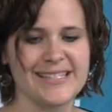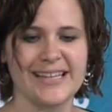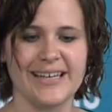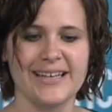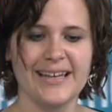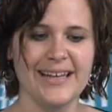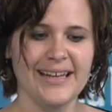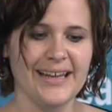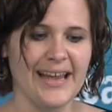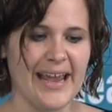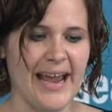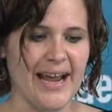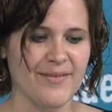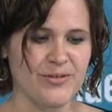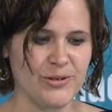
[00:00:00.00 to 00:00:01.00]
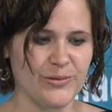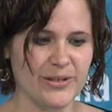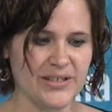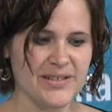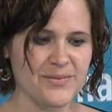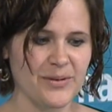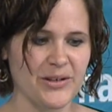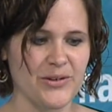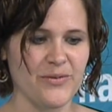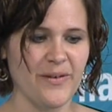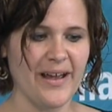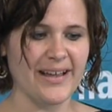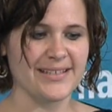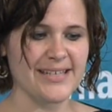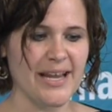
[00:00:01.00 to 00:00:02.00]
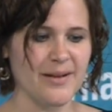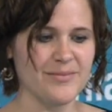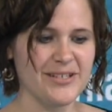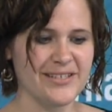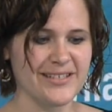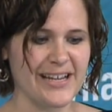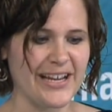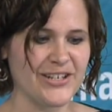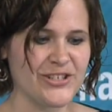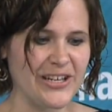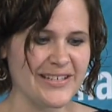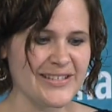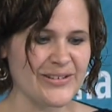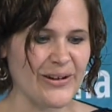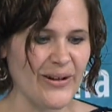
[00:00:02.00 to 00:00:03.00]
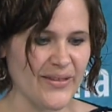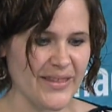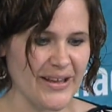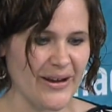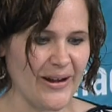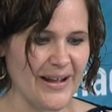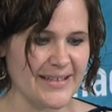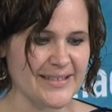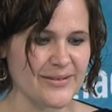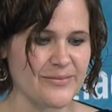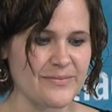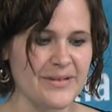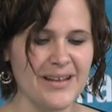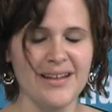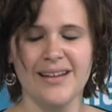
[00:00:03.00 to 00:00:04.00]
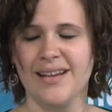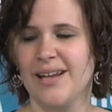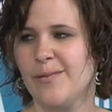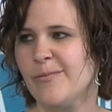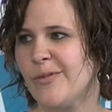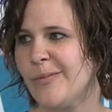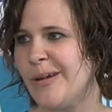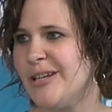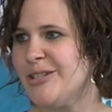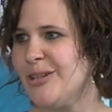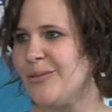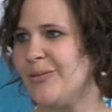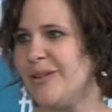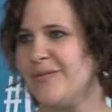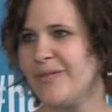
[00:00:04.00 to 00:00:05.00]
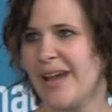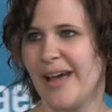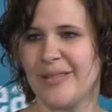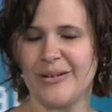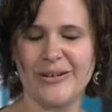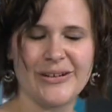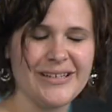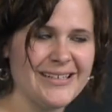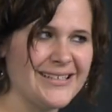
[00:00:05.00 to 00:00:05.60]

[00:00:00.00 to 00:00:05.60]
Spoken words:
that afterwards, when you've had time to digest all the awesome information we've gathered